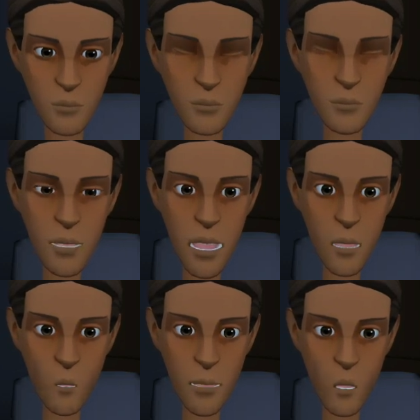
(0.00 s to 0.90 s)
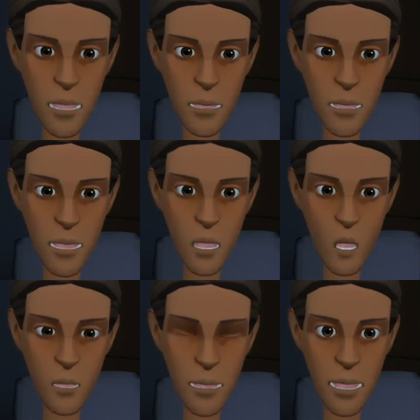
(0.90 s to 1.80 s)
Windows OS and
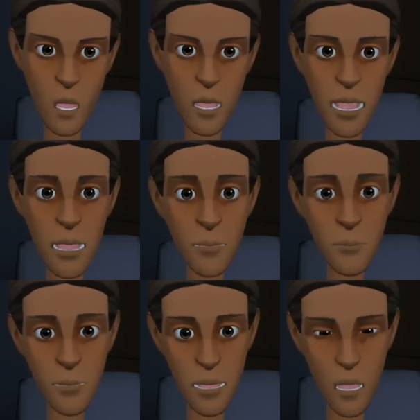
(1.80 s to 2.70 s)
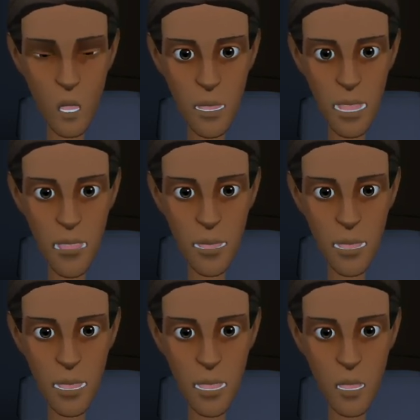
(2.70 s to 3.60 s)
network security, network
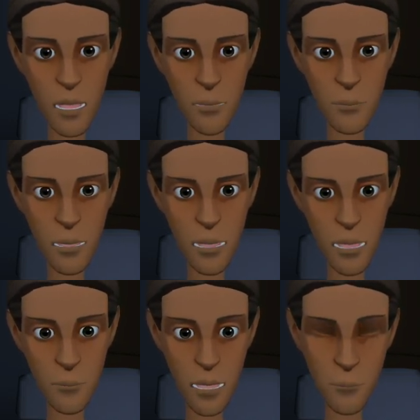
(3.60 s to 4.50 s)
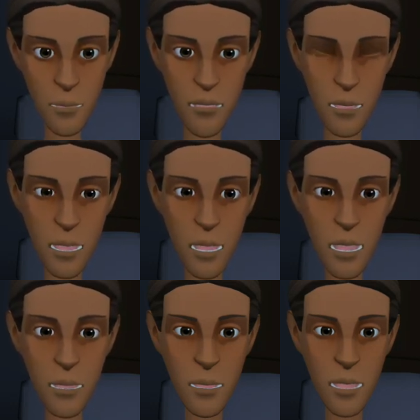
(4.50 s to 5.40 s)
infrastructure, SMS provider
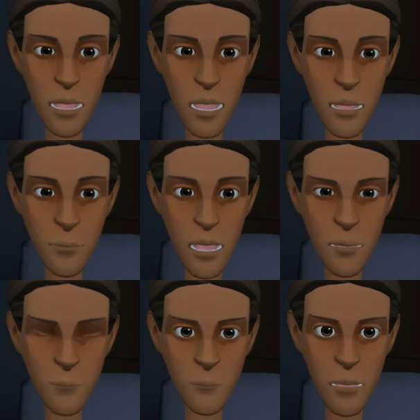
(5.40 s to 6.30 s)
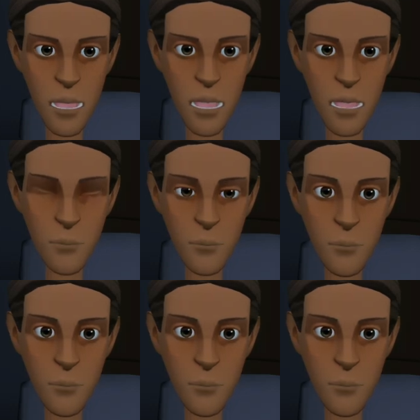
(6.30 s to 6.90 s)
and site database permission.